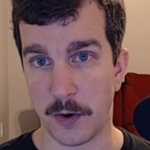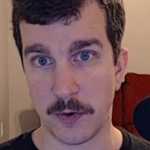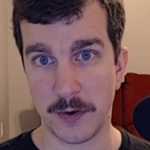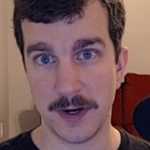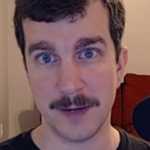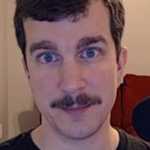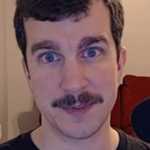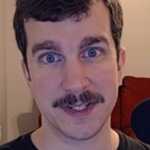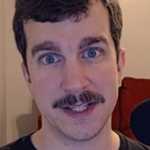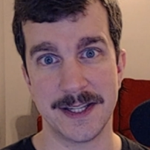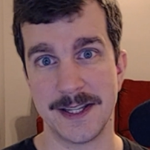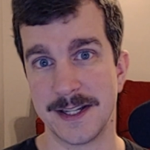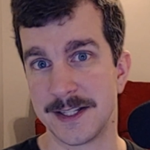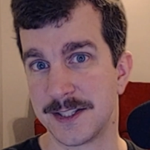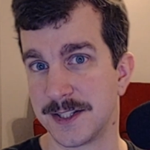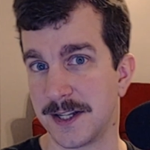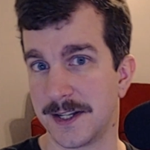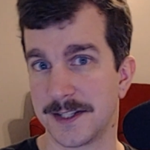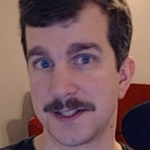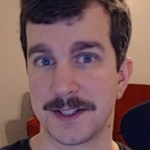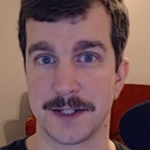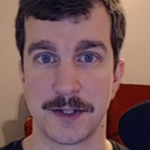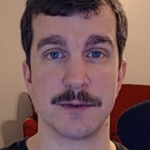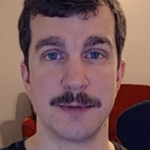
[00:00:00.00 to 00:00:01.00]
or I'm going to
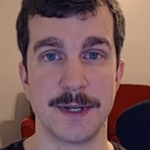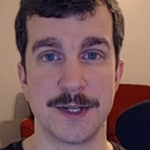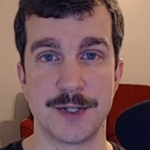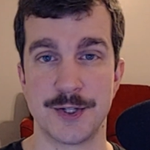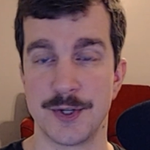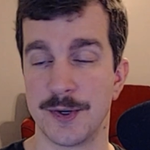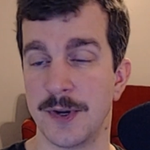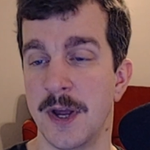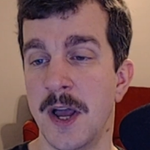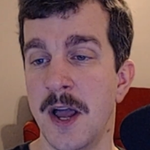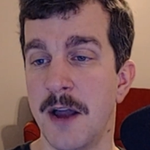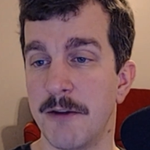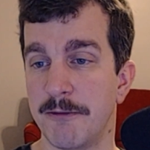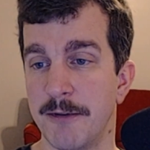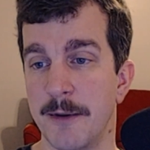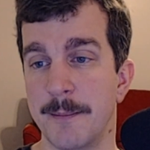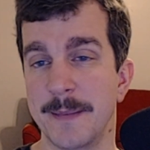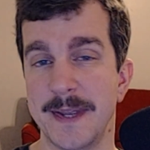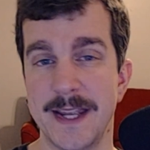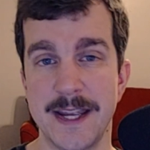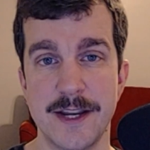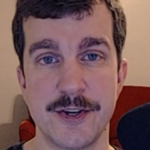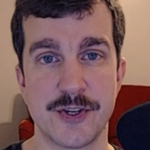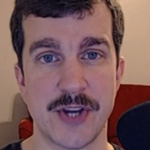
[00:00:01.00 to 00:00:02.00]
exhaust a creature
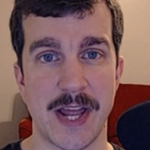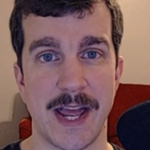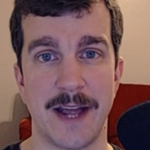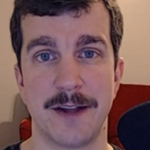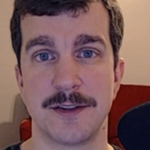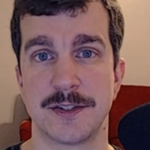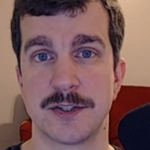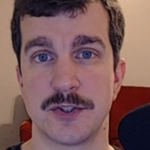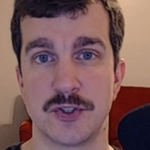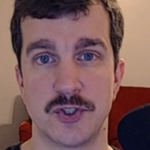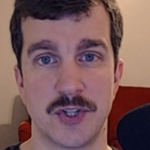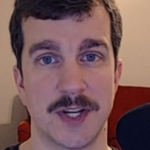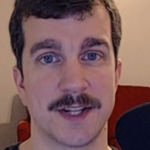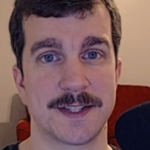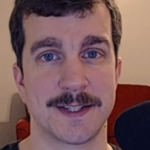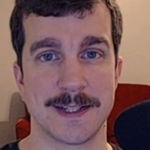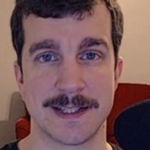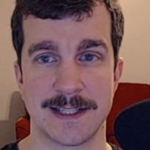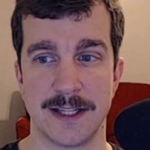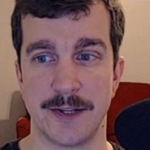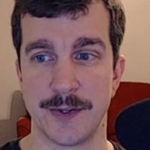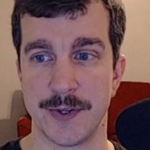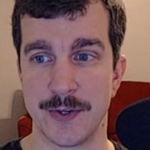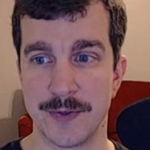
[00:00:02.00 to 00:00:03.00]
from each house just
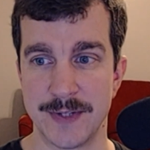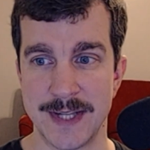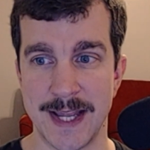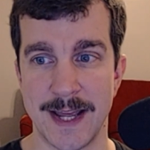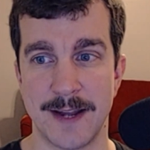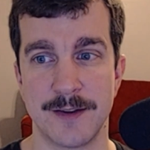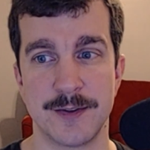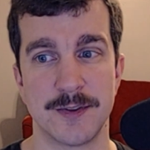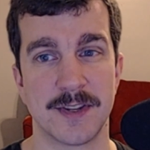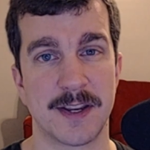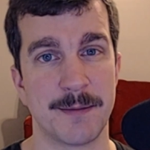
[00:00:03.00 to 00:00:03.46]
to slow you down.